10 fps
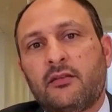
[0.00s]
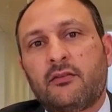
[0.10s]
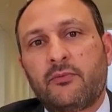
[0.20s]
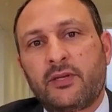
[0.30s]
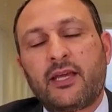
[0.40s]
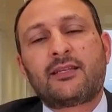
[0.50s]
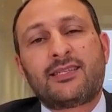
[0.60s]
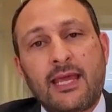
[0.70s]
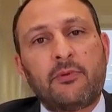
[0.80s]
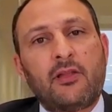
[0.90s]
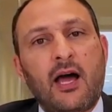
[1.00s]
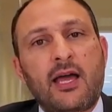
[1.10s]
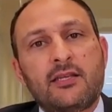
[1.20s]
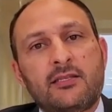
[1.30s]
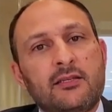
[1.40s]
they would get
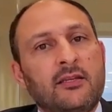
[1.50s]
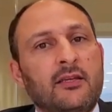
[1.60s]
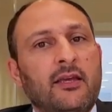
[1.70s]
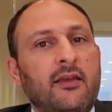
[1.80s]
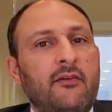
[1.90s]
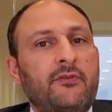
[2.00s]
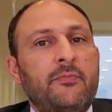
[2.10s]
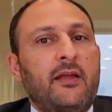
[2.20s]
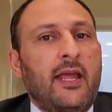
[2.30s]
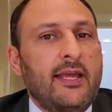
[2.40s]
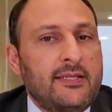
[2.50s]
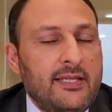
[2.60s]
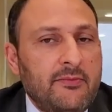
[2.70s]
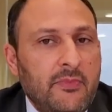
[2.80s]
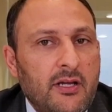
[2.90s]
stabilized, and after about
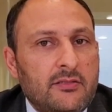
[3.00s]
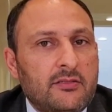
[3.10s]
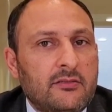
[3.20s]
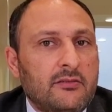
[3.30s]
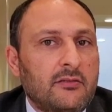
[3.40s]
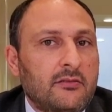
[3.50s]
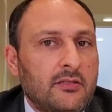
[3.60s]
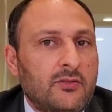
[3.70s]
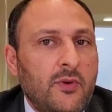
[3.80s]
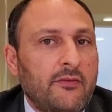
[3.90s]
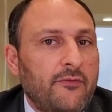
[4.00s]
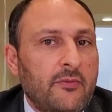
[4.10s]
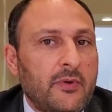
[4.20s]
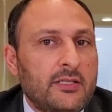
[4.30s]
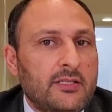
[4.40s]
18 months to 24
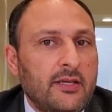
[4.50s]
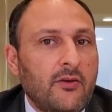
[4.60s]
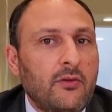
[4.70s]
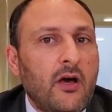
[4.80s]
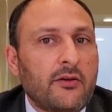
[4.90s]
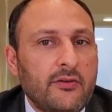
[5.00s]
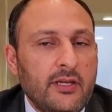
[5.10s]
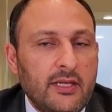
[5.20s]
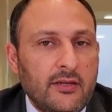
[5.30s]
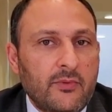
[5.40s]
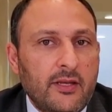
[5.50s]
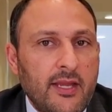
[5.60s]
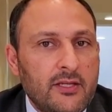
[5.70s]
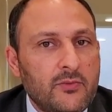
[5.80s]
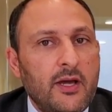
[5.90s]
months they no longer needed one.
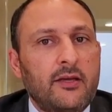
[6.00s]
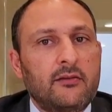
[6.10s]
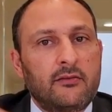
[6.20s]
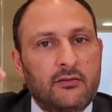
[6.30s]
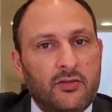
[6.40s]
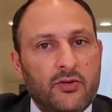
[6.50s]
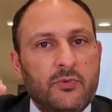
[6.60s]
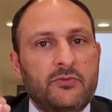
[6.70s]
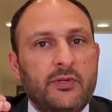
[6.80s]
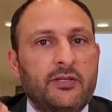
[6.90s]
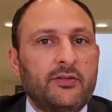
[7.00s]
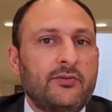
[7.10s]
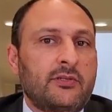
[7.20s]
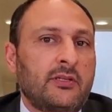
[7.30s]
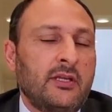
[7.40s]
That's why the term was
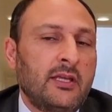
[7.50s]
reduced.